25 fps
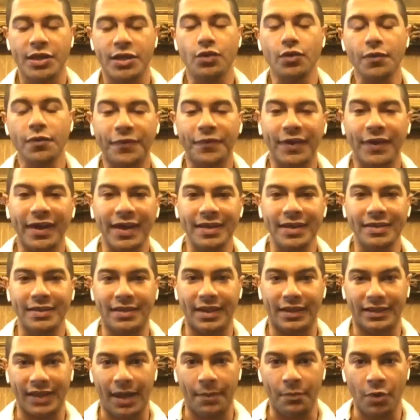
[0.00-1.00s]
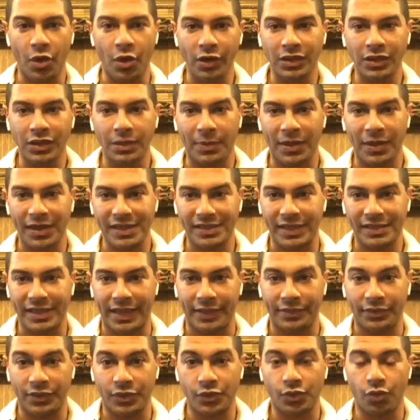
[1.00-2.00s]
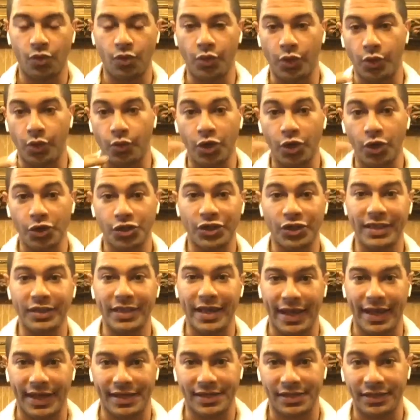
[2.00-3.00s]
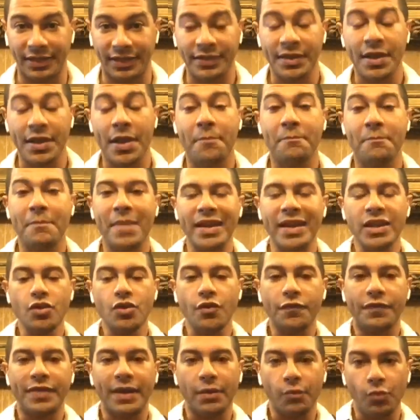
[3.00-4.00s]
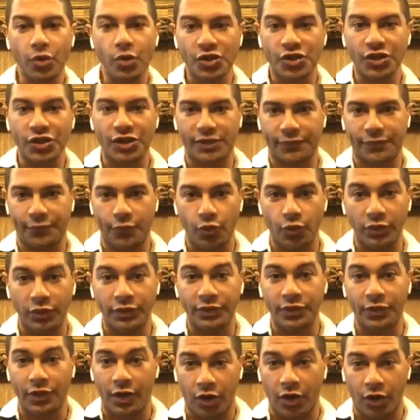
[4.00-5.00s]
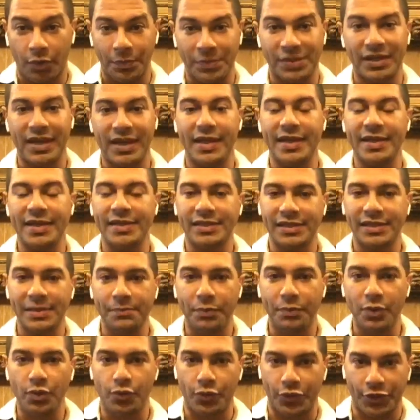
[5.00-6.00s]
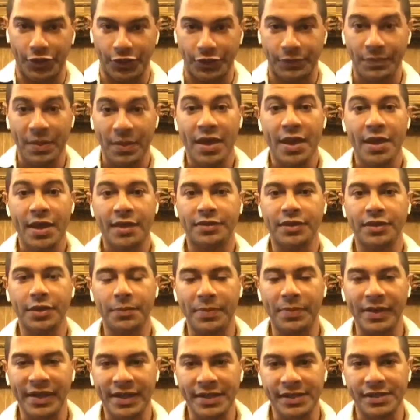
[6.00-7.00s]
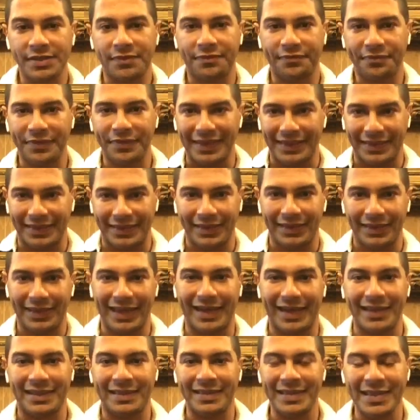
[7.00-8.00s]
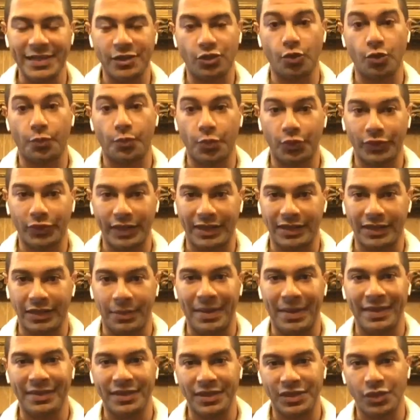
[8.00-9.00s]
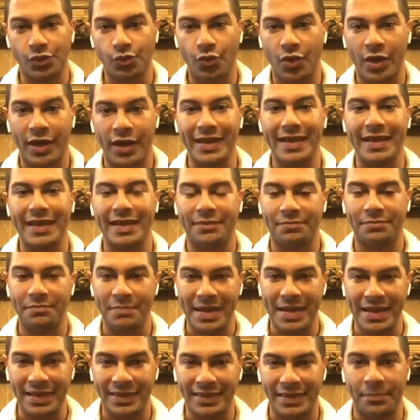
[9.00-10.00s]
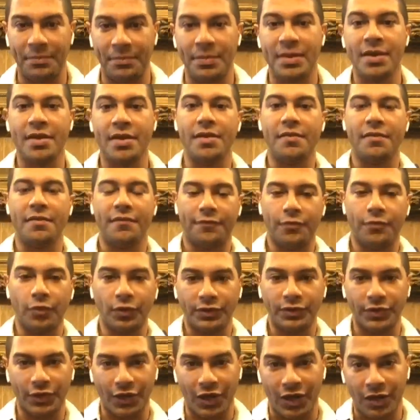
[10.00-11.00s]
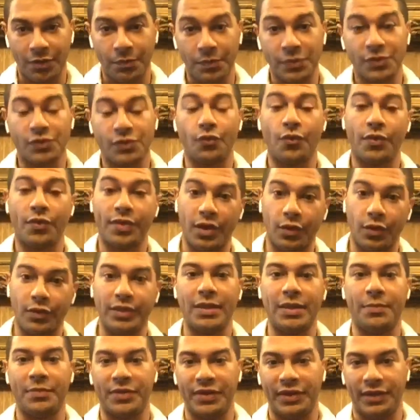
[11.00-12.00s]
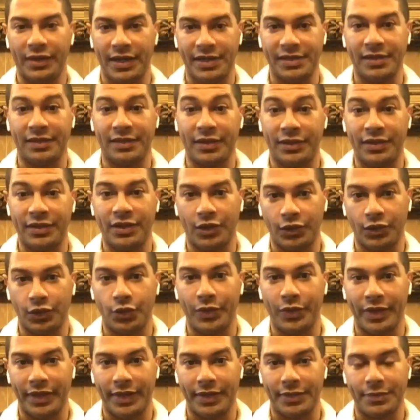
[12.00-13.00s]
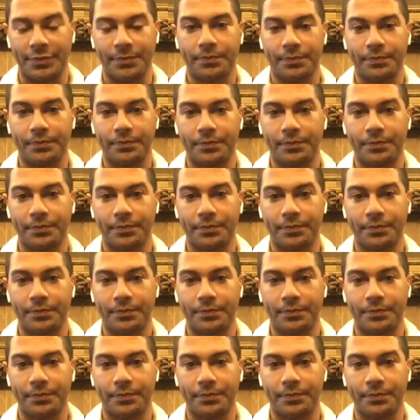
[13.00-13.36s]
You will find that among the bystanders who were watching the accident, many of them will just fold their arms. In simple words, their brains felt like it needs to protect them, and this is why it made them fold their arms without them realizing that they are doing it.